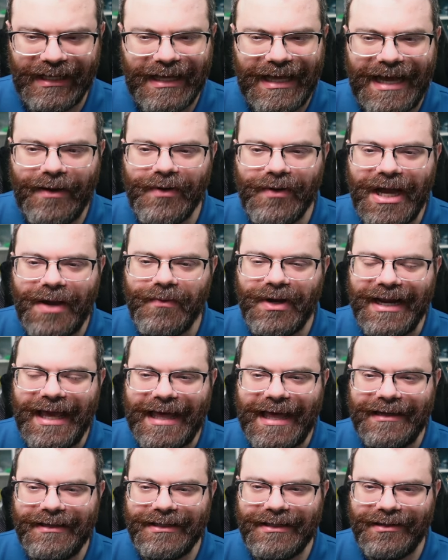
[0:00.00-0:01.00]
I, I want to
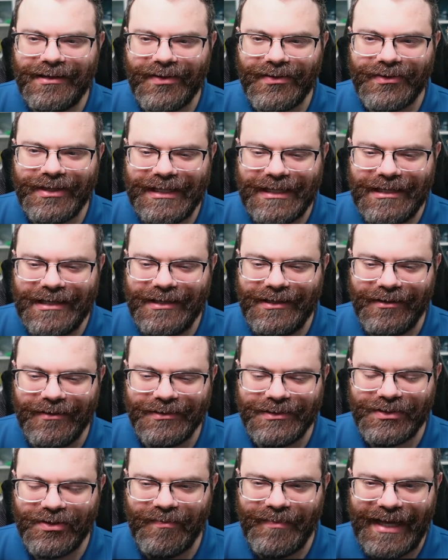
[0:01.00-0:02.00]
end at another E here
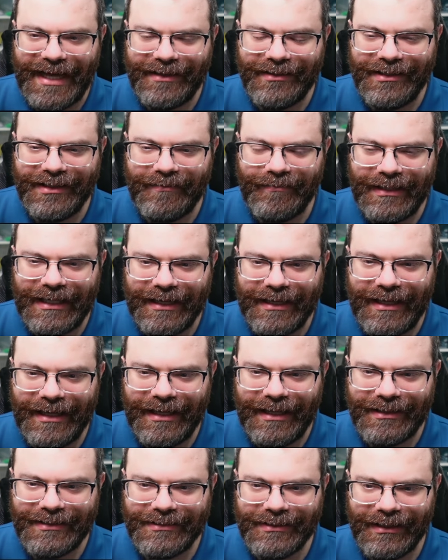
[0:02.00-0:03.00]
so badly, but I
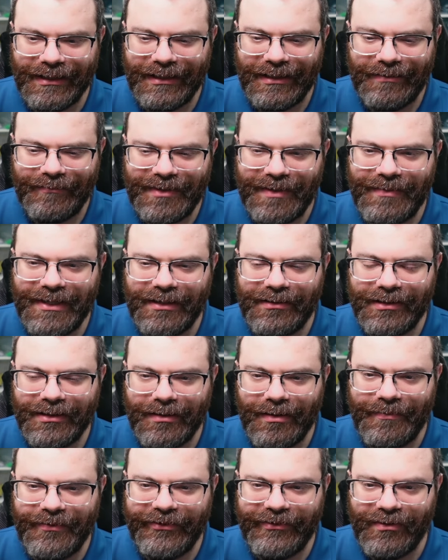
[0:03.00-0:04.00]
can't. Maybe I'll look.
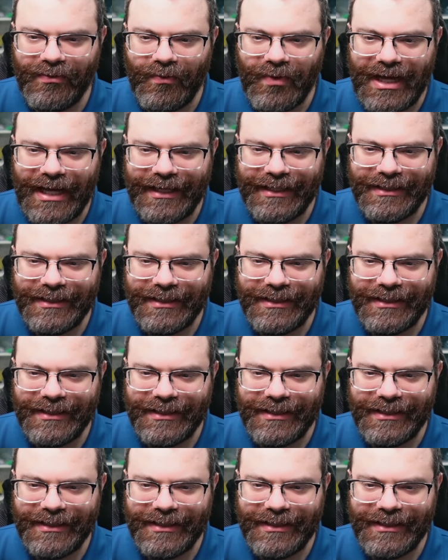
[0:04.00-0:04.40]
I'll pull a Y